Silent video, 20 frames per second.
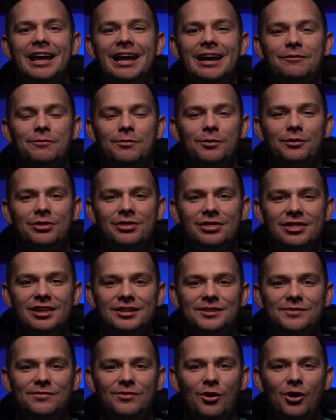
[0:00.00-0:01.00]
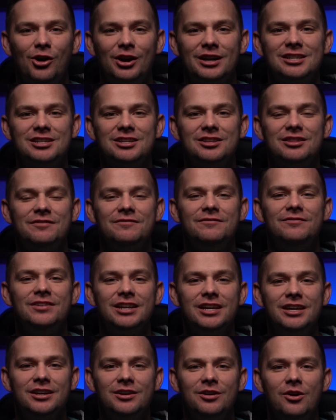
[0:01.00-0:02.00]
if we're this far into the
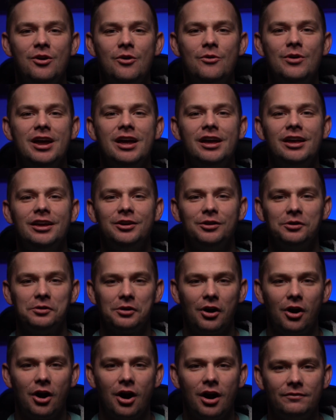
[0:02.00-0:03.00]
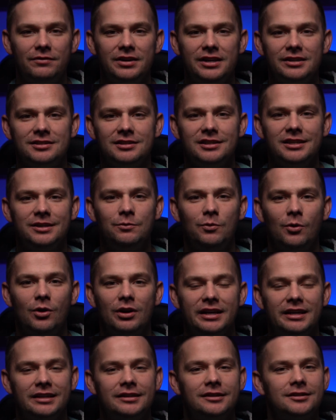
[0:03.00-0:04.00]
video, you're obviously
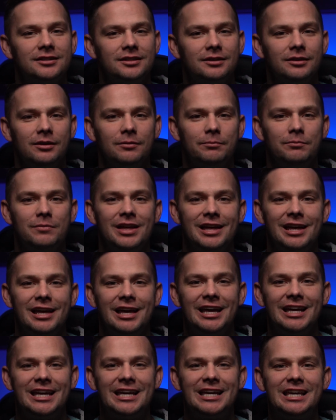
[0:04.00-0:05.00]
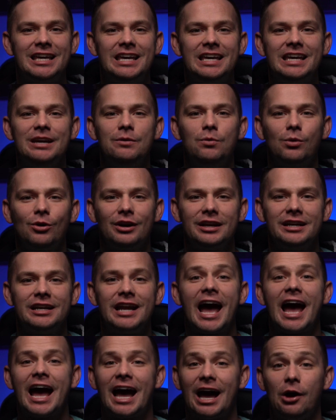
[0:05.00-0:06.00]
wanting some keywording
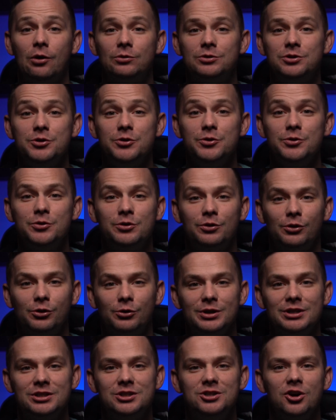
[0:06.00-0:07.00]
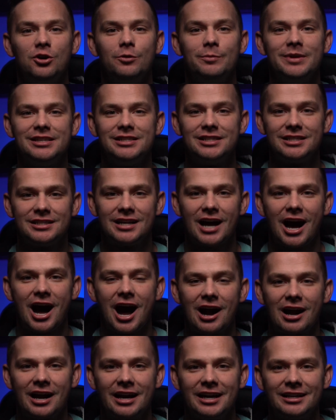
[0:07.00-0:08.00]
how-to through Adobe
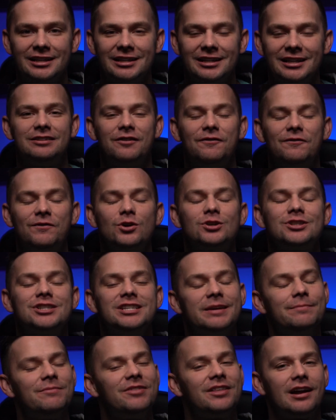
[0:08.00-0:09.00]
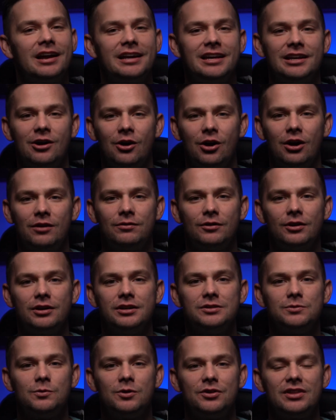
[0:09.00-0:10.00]
Stock. The first tip that I can offer
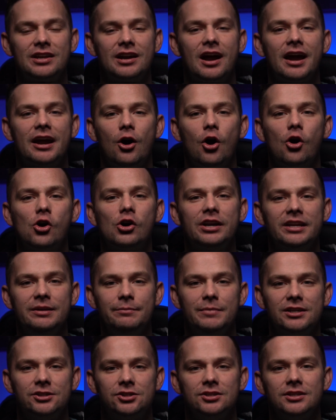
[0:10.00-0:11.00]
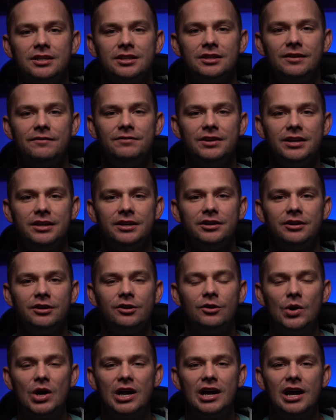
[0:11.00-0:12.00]
is one that I already mentioned in the video.